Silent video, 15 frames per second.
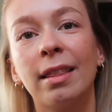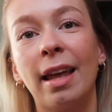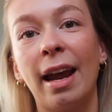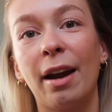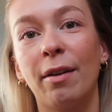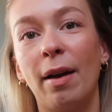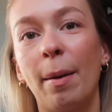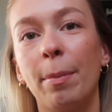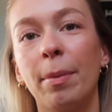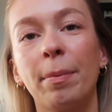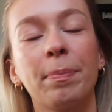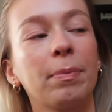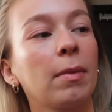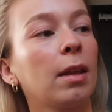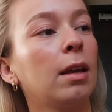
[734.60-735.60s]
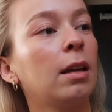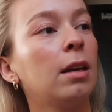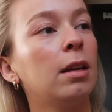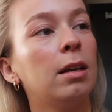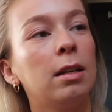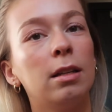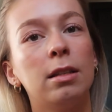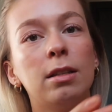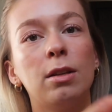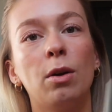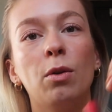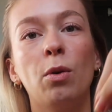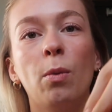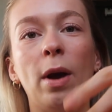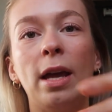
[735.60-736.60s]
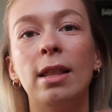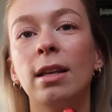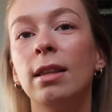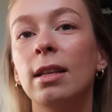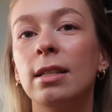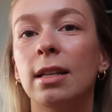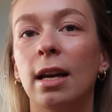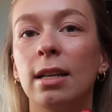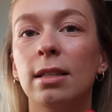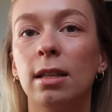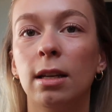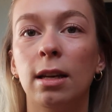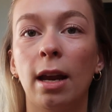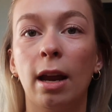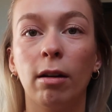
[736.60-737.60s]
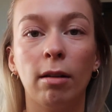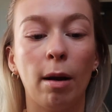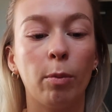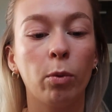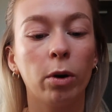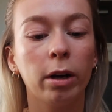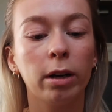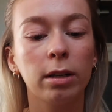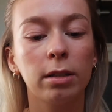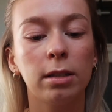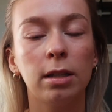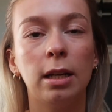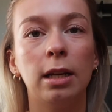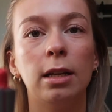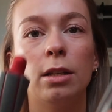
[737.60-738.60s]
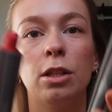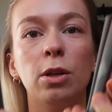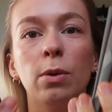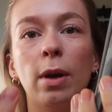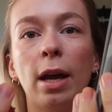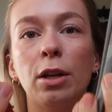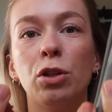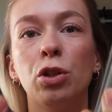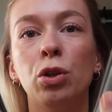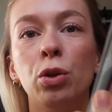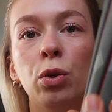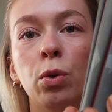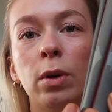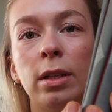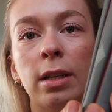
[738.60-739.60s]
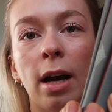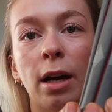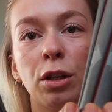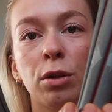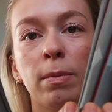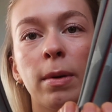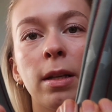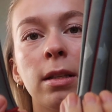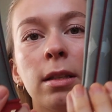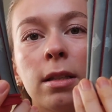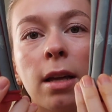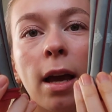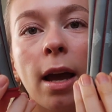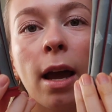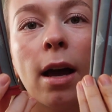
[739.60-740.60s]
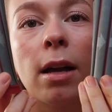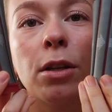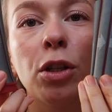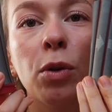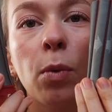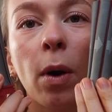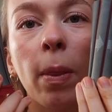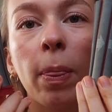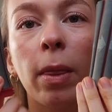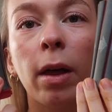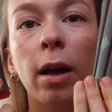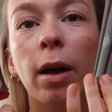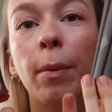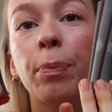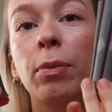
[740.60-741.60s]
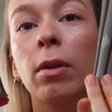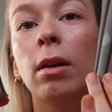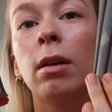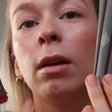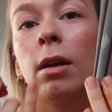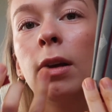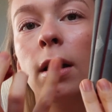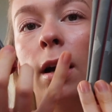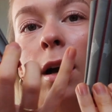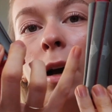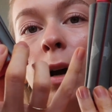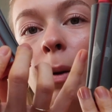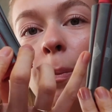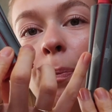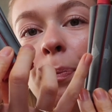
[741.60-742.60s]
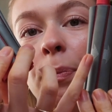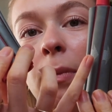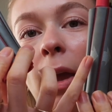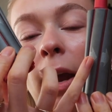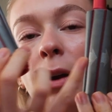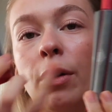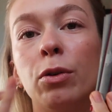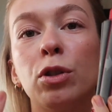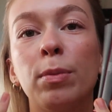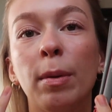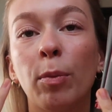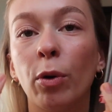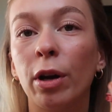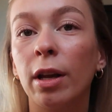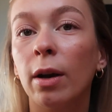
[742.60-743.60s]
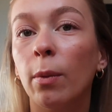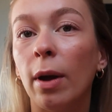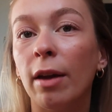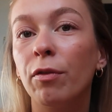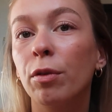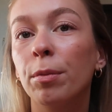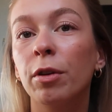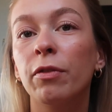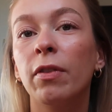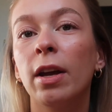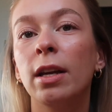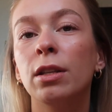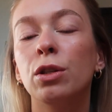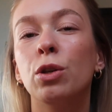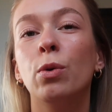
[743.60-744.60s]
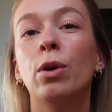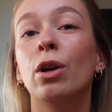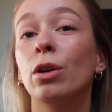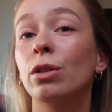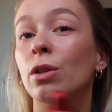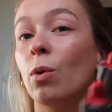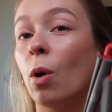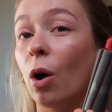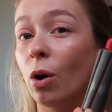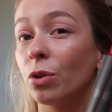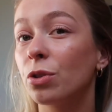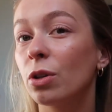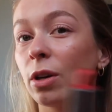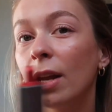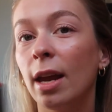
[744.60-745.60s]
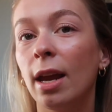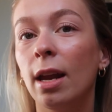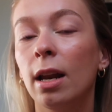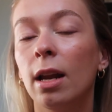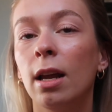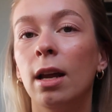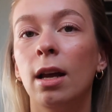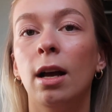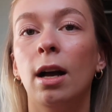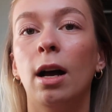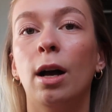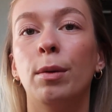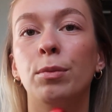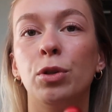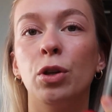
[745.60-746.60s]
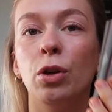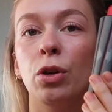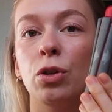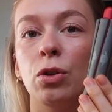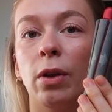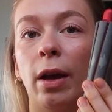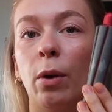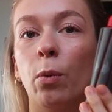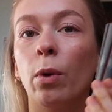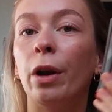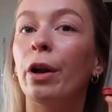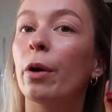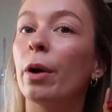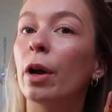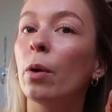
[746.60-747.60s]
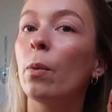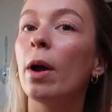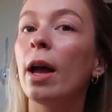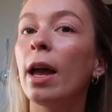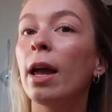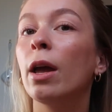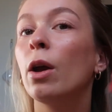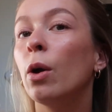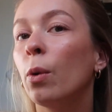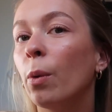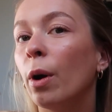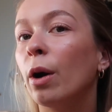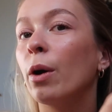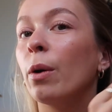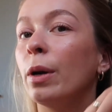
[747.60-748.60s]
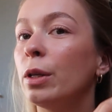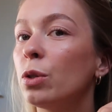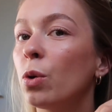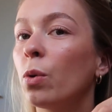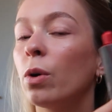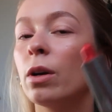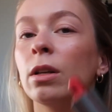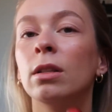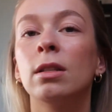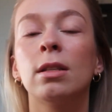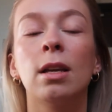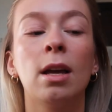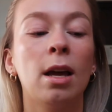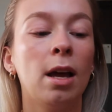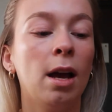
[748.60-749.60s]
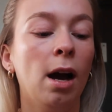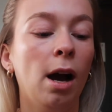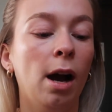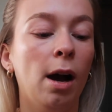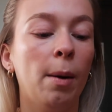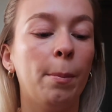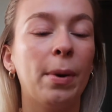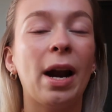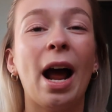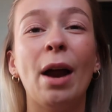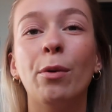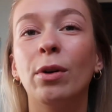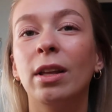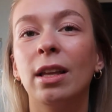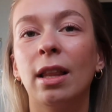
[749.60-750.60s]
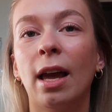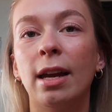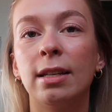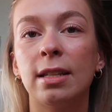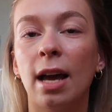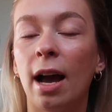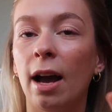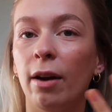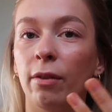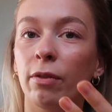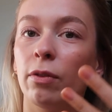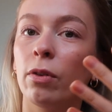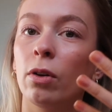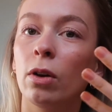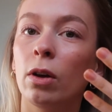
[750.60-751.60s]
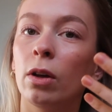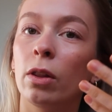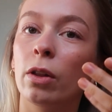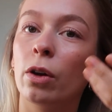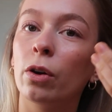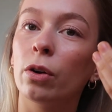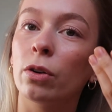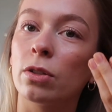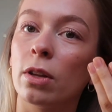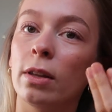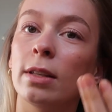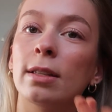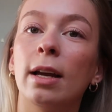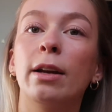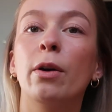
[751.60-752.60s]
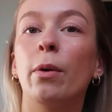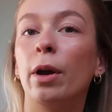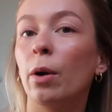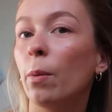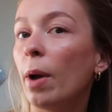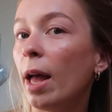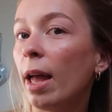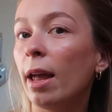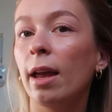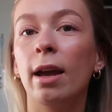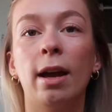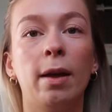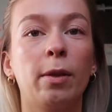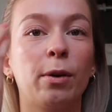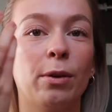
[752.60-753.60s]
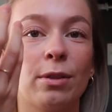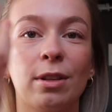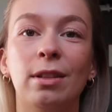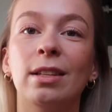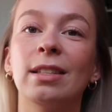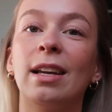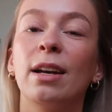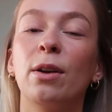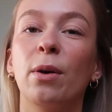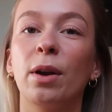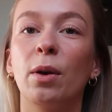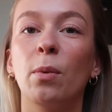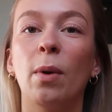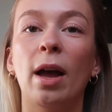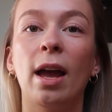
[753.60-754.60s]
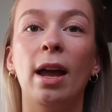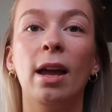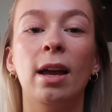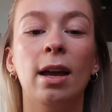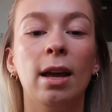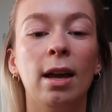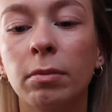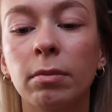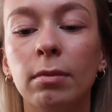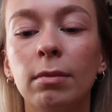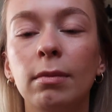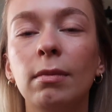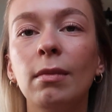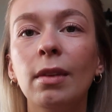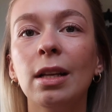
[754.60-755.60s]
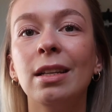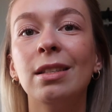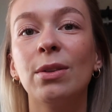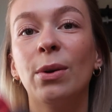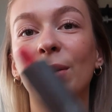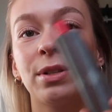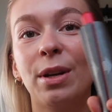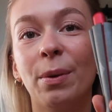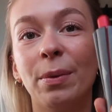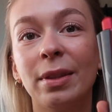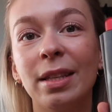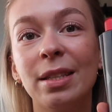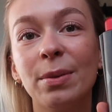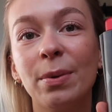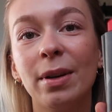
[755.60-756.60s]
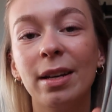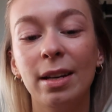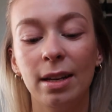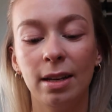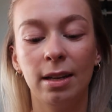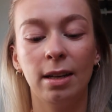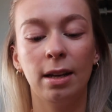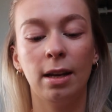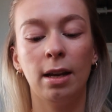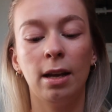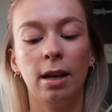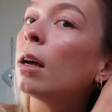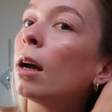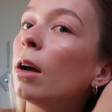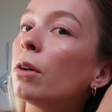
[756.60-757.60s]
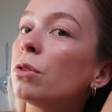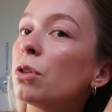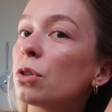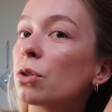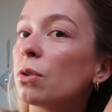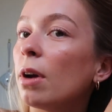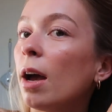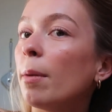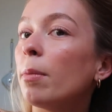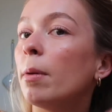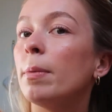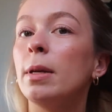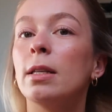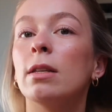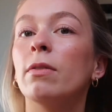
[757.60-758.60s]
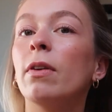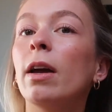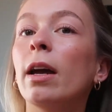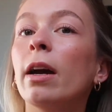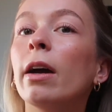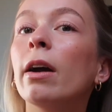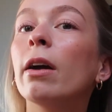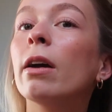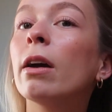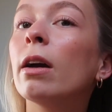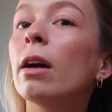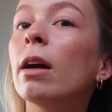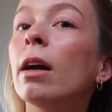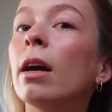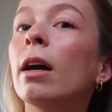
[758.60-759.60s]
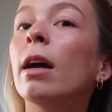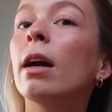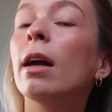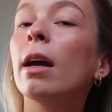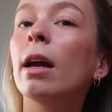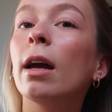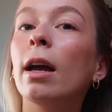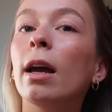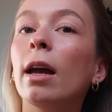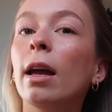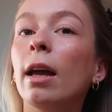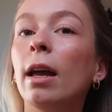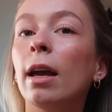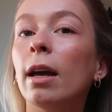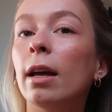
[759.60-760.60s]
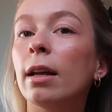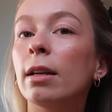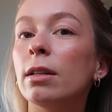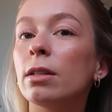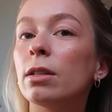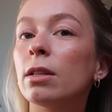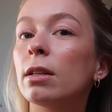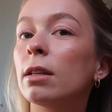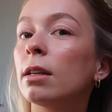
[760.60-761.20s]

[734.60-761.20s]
Airwrap. So the way that the Dyson Airwrap works is you get 2 attachments, and you want the arrow to be pointing away from your face. You can also alternate, so you can do like one going away, one going towards, but I really like to have the curls on this side going away and the curls on this side going away. So I'll start with this one. I'll just grab a piece of hair, and